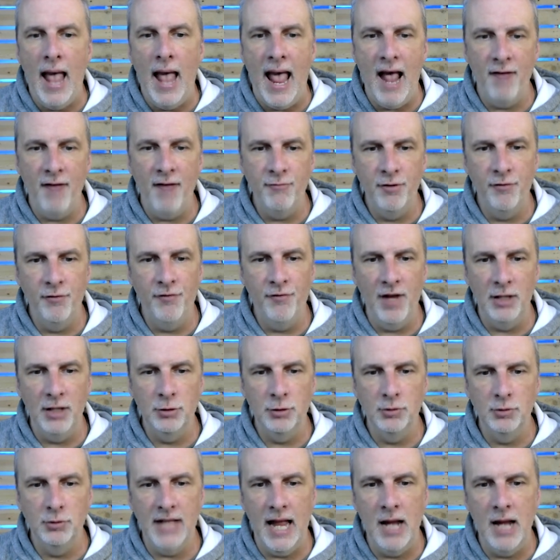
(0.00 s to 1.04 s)
After
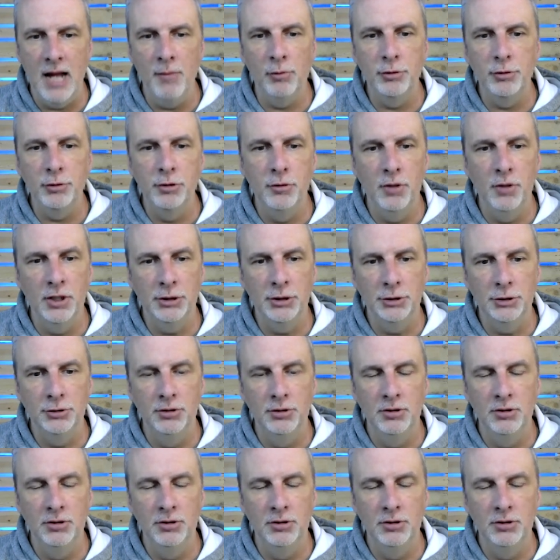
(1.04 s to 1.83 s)
Effects was able to